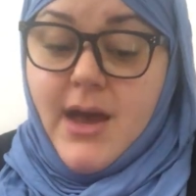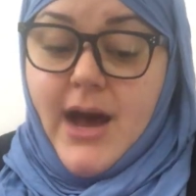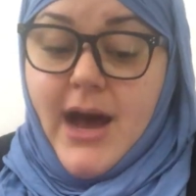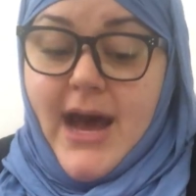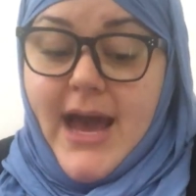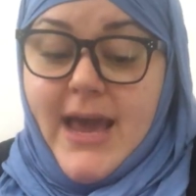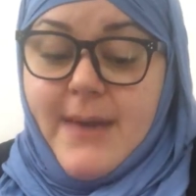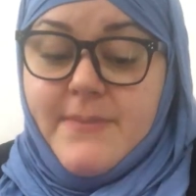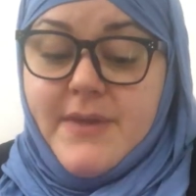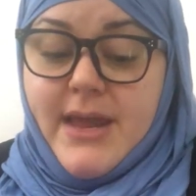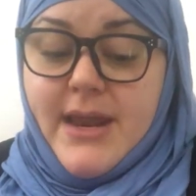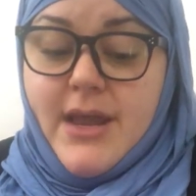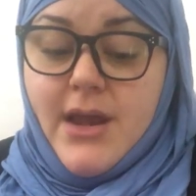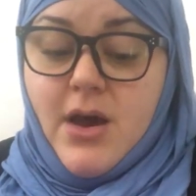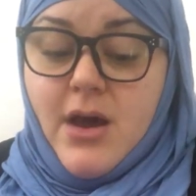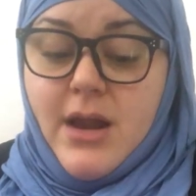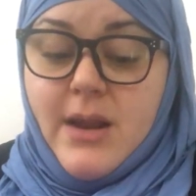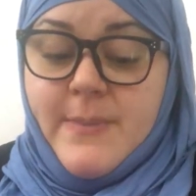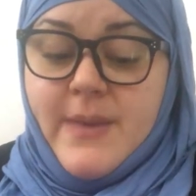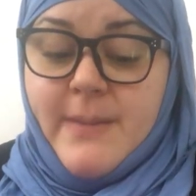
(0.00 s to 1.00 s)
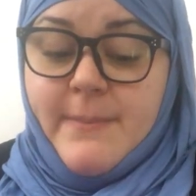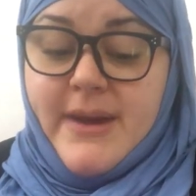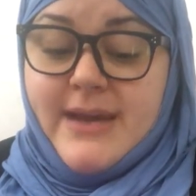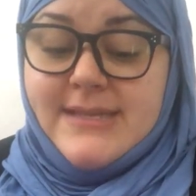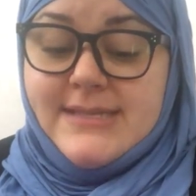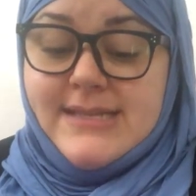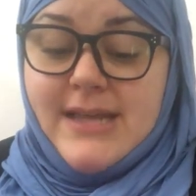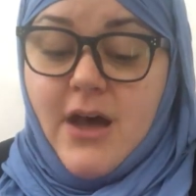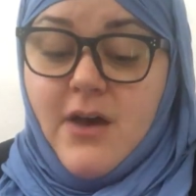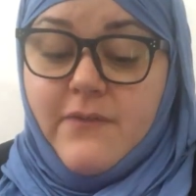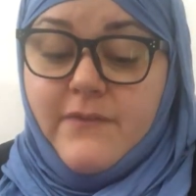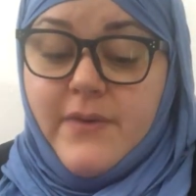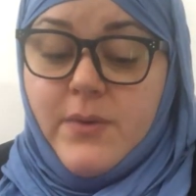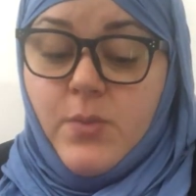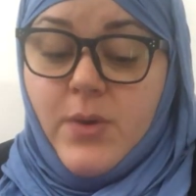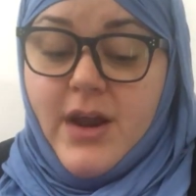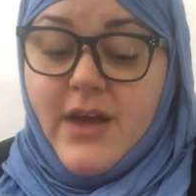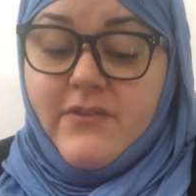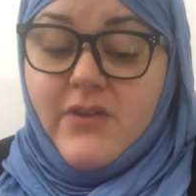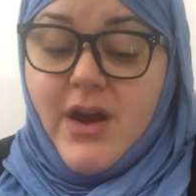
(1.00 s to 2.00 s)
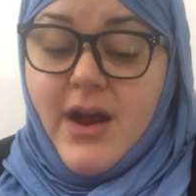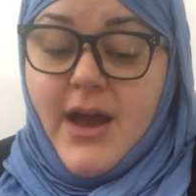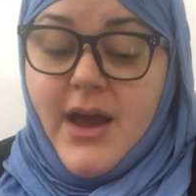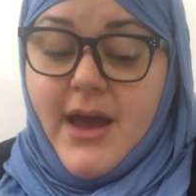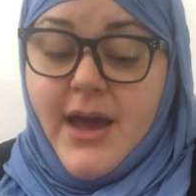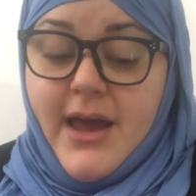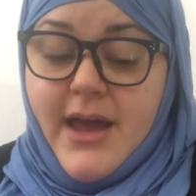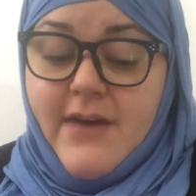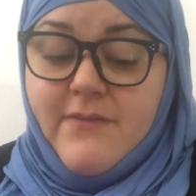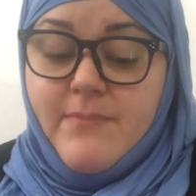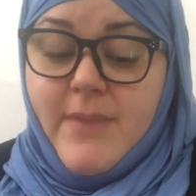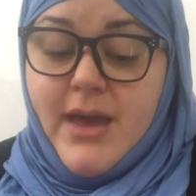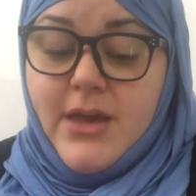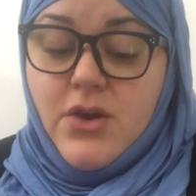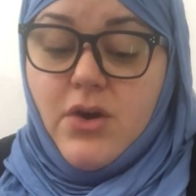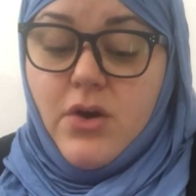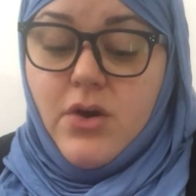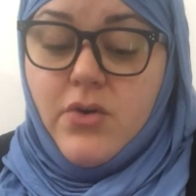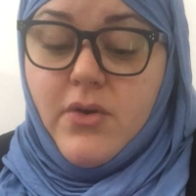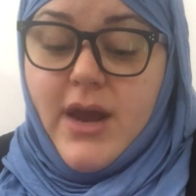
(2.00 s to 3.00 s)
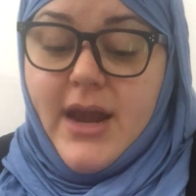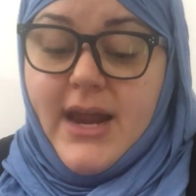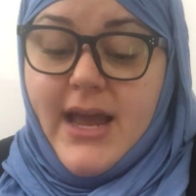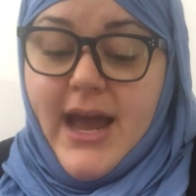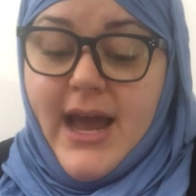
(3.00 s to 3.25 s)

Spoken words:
I am getting on a bit myself, and whenever I have met your granny,